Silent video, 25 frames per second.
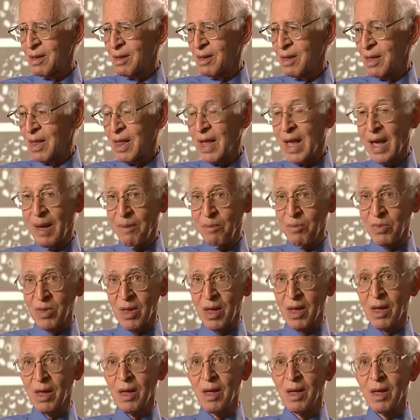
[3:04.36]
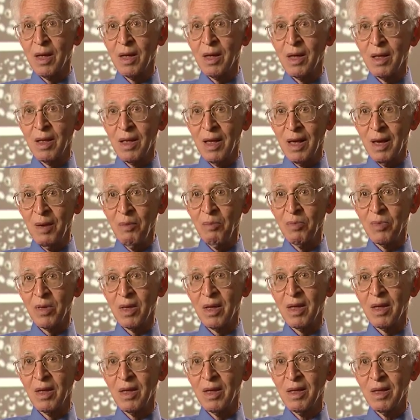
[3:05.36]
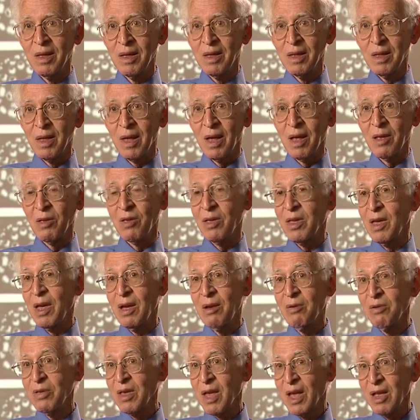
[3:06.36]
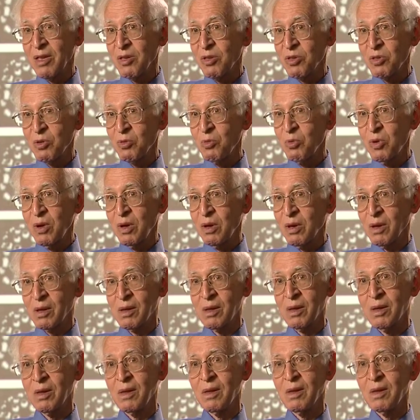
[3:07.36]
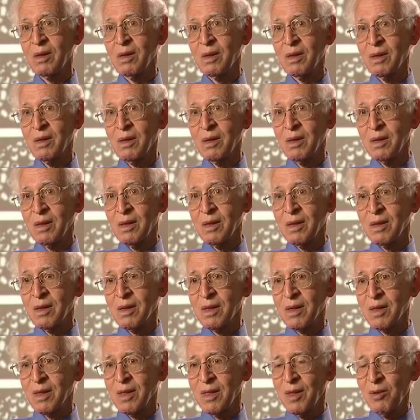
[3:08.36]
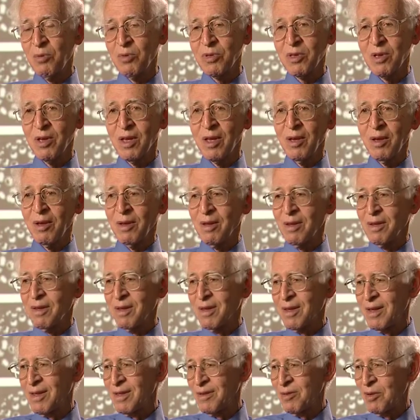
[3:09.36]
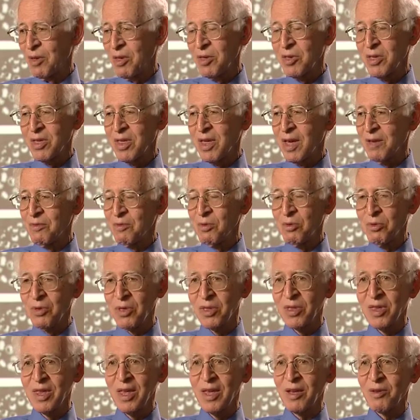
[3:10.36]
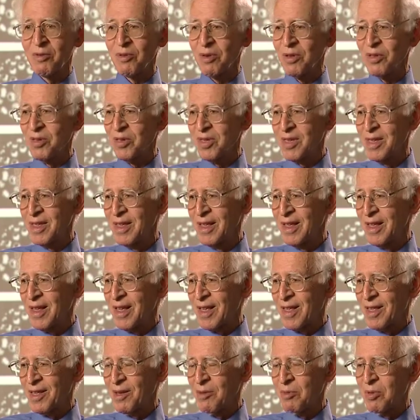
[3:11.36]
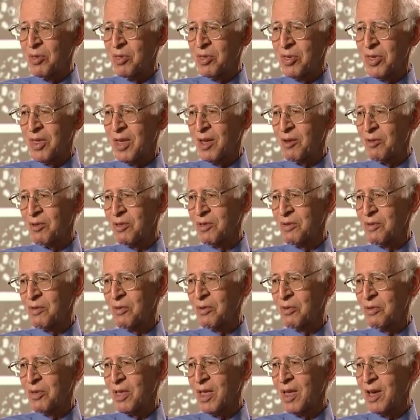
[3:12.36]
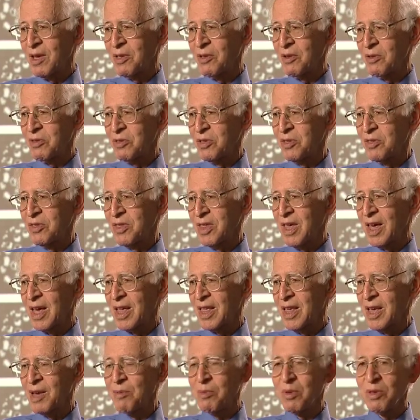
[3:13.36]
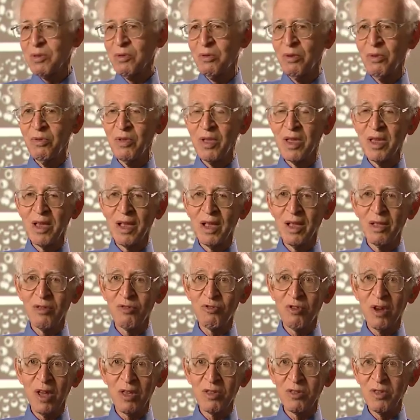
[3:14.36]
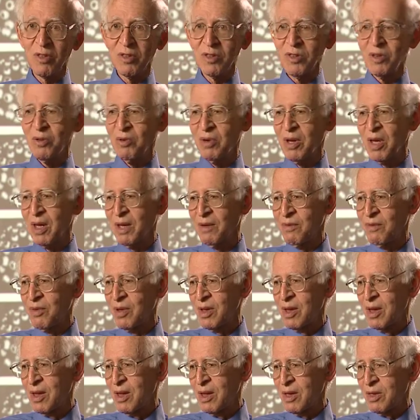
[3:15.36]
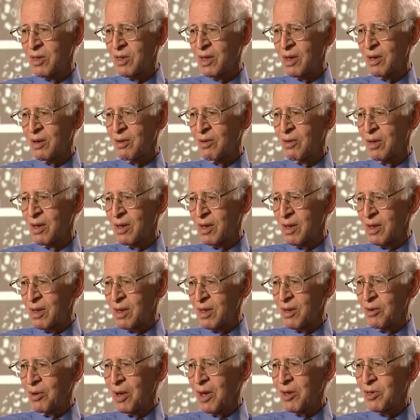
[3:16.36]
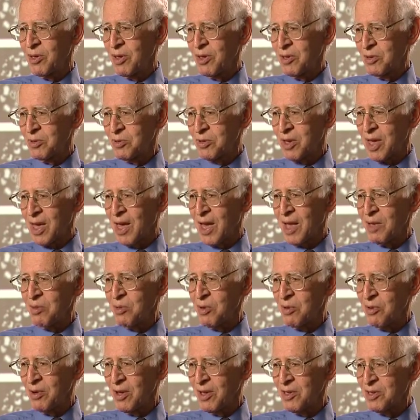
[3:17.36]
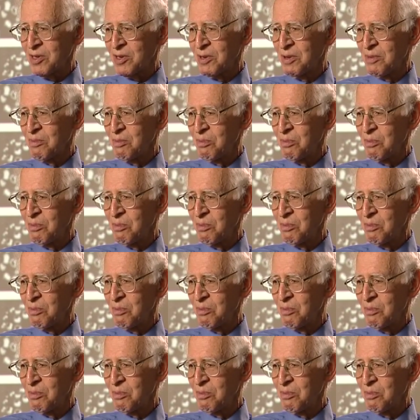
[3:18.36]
lambda, lambda, lambda, and he couldn't get it to work. There was a uh, well, he didn't have all the secrets. The secrets, of course, lie not in technique, but all the little tricks that you have. So you had to use Cadbury's